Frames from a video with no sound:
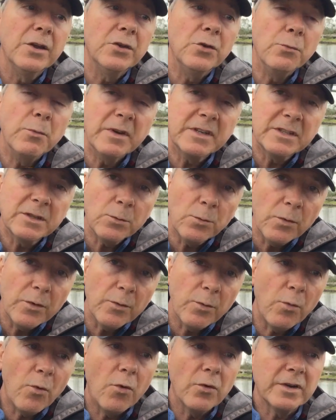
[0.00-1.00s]
you mix it
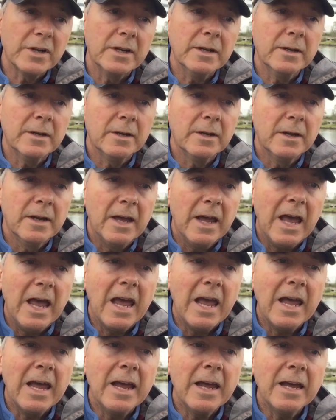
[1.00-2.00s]
with water
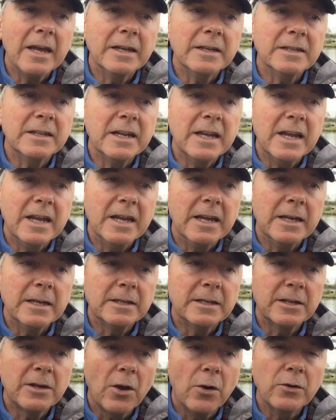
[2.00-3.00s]
and
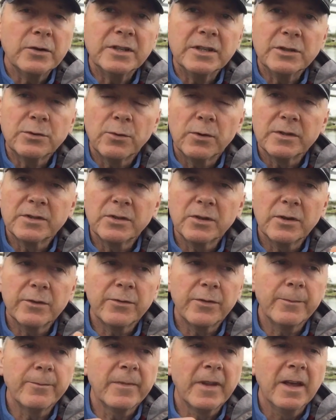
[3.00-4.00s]
it goes into a sort
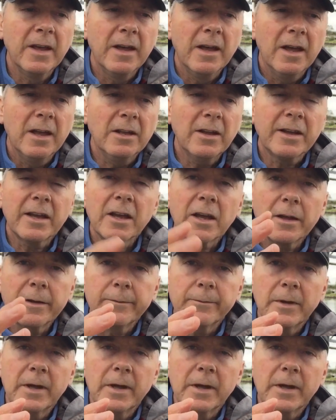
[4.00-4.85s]
of, like a,